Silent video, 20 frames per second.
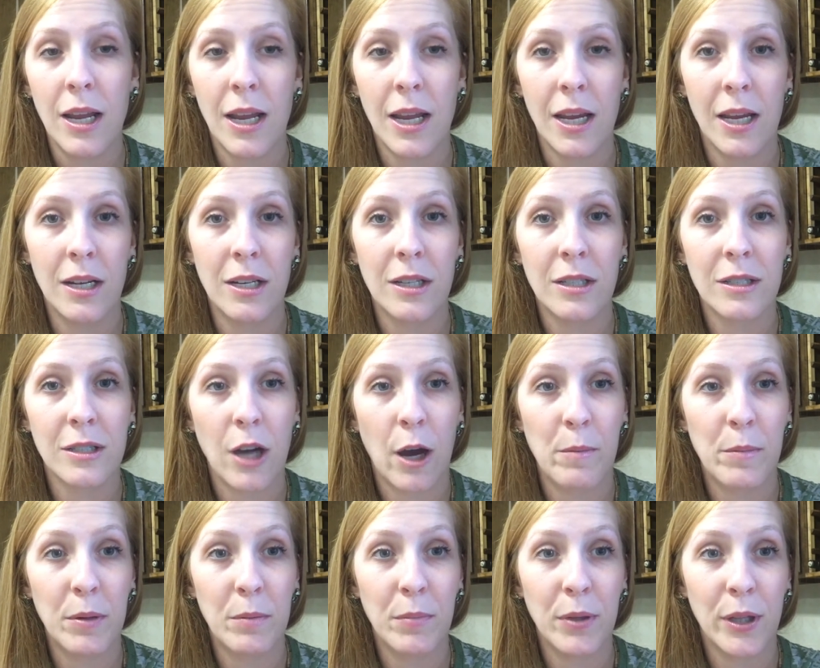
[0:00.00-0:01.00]
and just
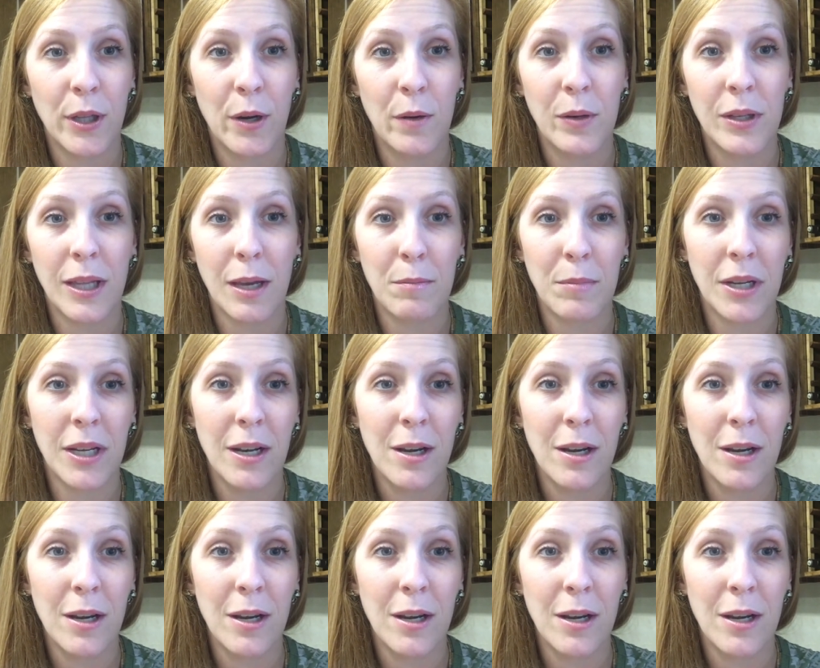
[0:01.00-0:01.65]
comment below and let me